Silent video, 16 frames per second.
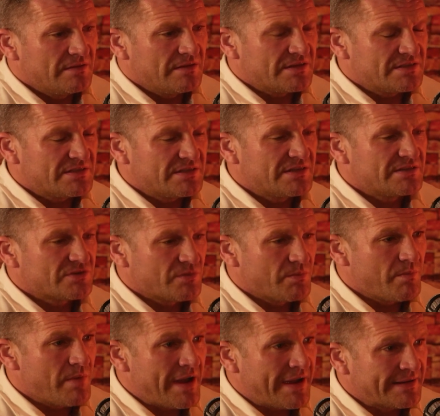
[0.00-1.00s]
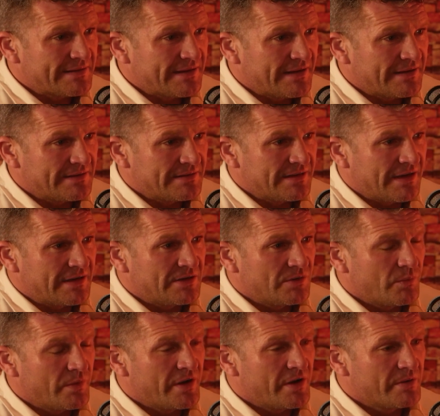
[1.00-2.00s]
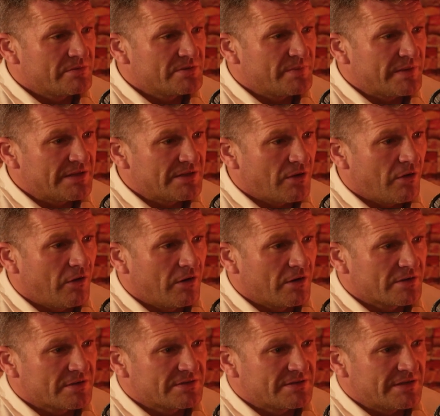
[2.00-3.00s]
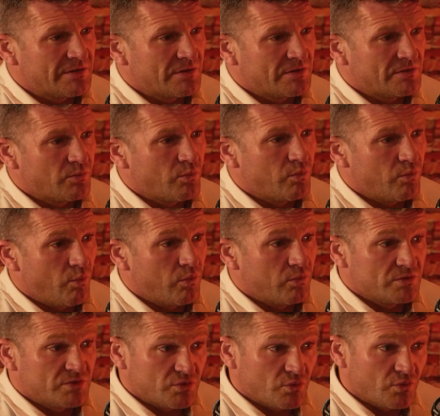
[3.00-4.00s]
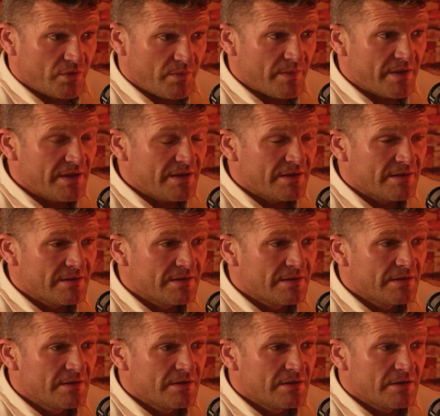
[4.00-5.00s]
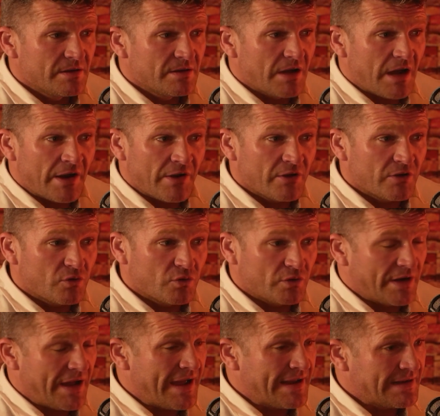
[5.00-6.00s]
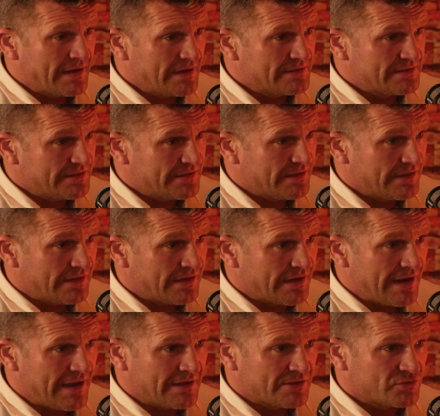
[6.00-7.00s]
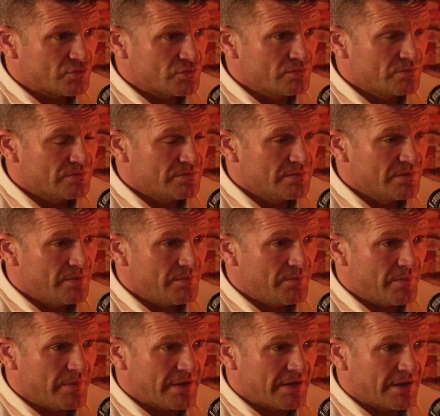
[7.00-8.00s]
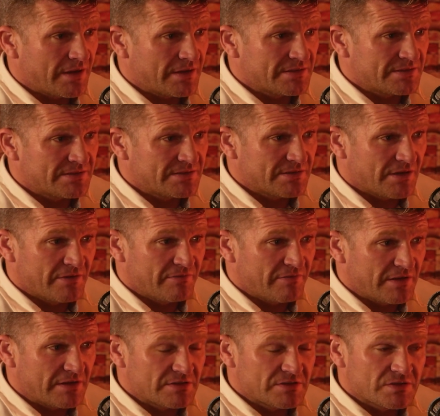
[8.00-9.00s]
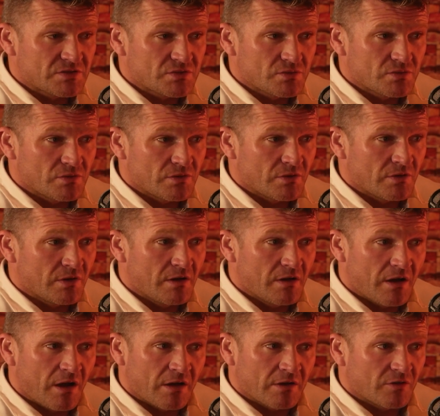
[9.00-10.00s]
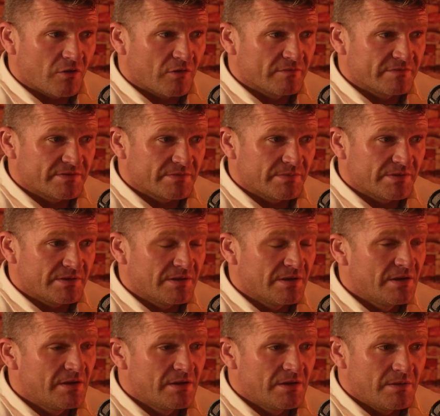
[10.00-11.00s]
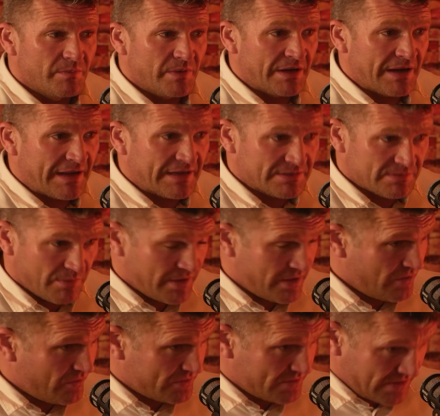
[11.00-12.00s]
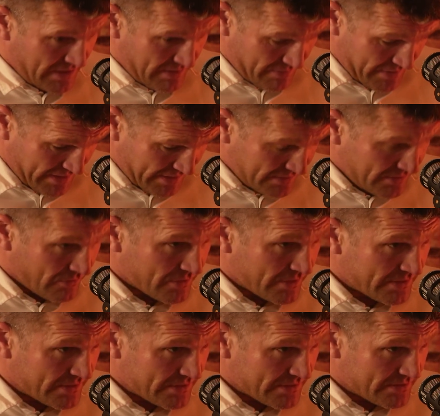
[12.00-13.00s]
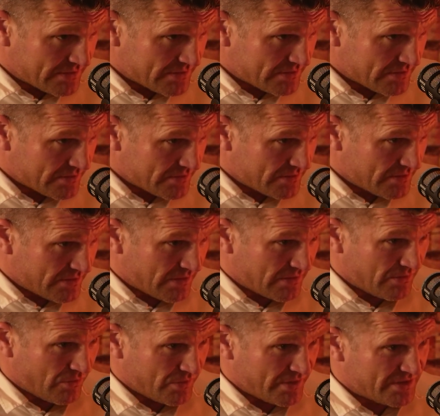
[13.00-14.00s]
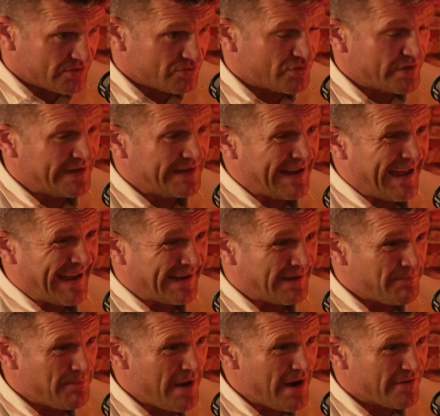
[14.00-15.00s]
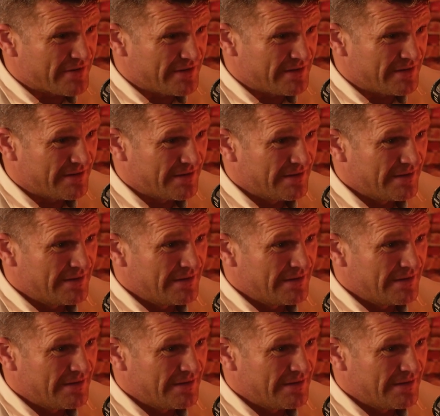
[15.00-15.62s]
the system back then and the way I was being taught didn't suit me. And I couldn't handle sitting in a classroom because I felt so uncomfortable being asked. I used to keep my head down like this. No, this is reading Anne and Barry.